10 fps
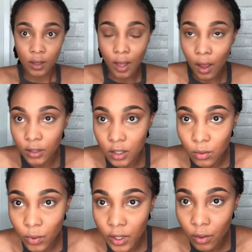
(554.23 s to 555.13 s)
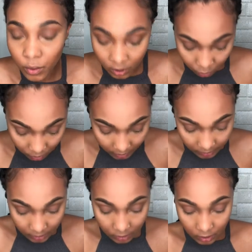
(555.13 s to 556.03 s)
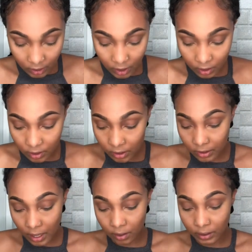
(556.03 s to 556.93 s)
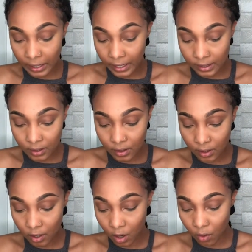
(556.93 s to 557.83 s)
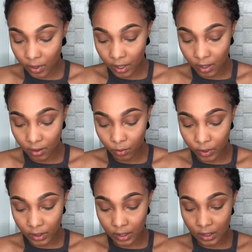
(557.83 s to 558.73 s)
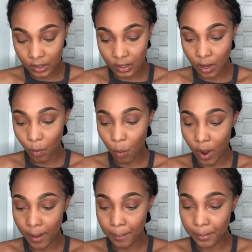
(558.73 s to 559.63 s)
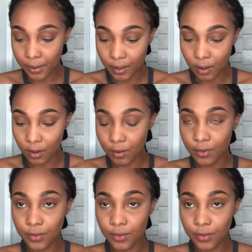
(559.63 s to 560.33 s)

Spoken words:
I just went in with the transition color. Now let's go in with this and wipe off.